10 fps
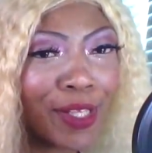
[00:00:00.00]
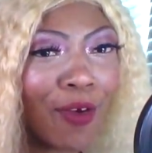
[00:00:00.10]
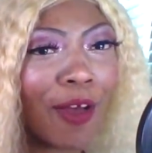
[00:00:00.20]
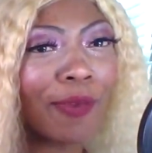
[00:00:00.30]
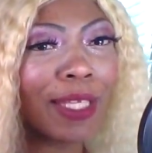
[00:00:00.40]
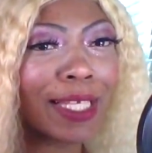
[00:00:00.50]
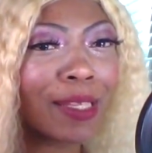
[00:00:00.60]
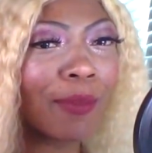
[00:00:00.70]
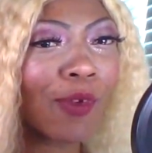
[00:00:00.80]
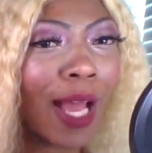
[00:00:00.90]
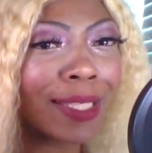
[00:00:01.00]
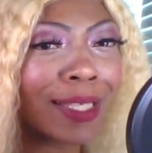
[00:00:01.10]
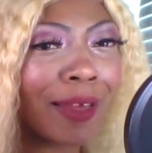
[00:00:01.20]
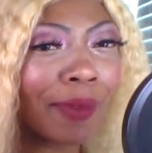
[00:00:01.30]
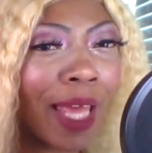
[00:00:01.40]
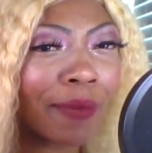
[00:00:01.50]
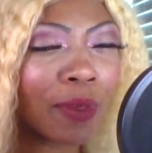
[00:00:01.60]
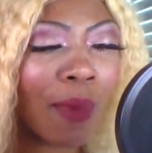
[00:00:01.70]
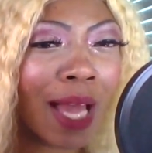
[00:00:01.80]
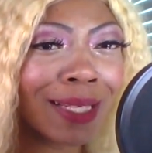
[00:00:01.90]
so I feel like some of you guys definitely have
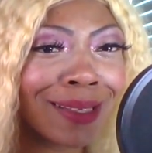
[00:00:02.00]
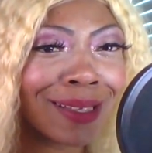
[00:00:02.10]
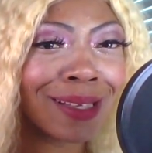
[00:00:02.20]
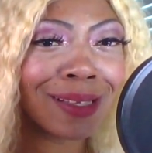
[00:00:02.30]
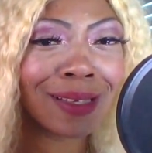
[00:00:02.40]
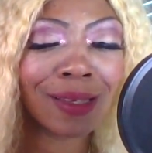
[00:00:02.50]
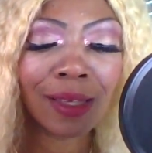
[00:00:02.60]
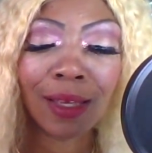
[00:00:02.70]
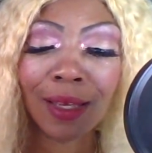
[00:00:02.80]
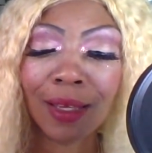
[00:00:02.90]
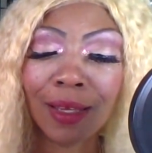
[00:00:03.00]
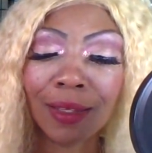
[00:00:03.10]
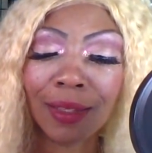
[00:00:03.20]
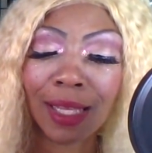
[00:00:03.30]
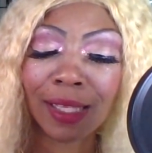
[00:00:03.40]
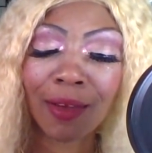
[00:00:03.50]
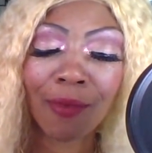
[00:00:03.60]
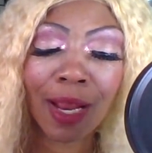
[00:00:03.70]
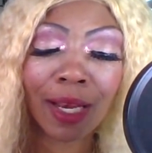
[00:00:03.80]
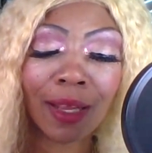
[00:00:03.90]
some heightened senses that's getting
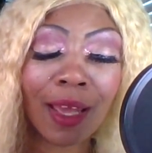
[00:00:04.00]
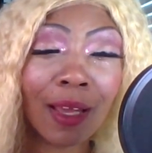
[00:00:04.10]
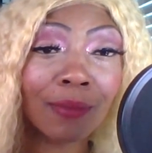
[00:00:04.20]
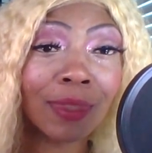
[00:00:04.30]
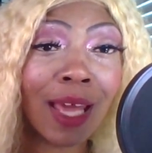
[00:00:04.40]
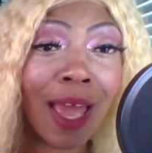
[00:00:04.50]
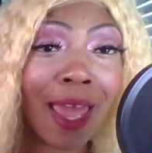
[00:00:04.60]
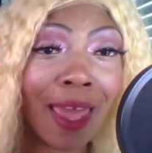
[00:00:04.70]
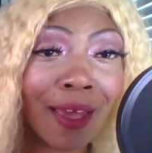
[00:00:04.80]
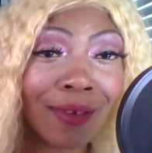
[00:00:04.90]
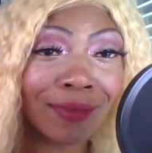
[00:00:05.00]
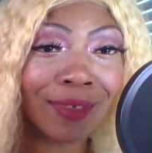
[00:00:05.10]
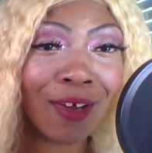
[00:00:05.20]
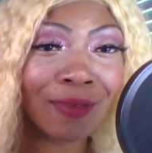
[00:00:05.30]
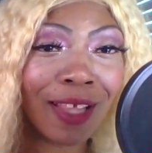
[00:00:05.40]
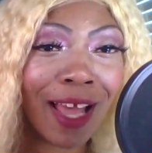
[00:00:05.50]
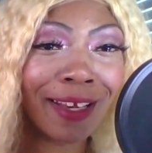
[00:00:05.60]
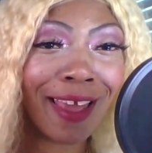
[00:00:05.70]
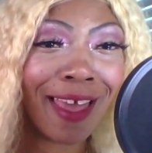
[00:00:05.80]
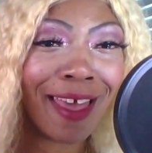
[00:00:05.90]
ready to come down on
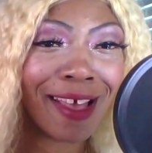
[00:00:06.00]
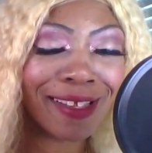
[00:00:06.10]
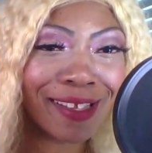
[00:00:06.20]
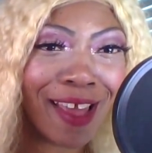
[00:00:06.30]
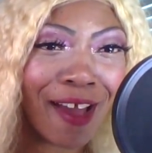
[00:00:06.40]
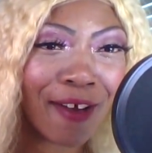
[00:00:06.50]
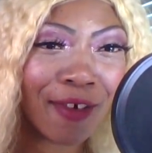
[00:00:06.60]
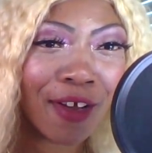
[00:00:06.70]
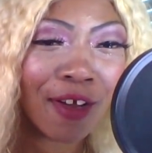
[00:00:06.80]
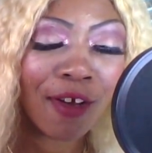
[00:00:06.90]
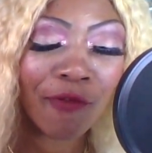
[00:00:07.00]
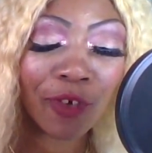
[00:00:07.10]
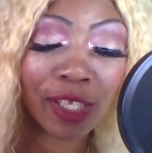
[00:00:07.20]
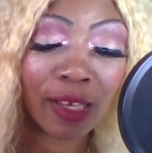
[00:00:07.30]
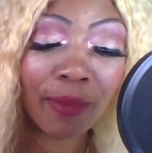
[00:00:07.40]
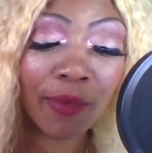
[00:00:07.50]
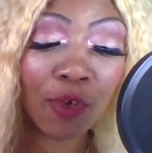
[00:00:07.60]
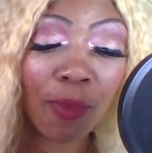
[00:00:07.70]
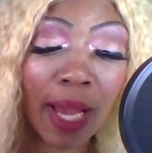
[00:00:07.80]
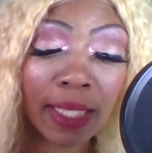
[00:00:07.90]
thine ass. Now, for some of
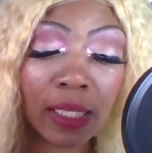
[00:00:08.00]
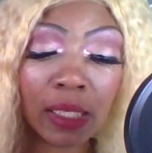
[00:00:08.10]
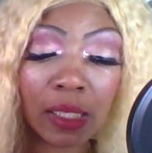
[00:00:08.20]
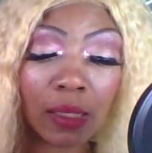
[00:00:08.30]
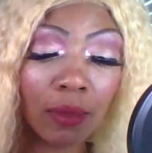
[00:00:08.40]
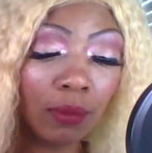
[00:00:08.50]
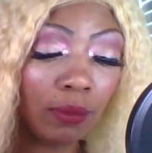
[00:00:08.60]
you Pisces,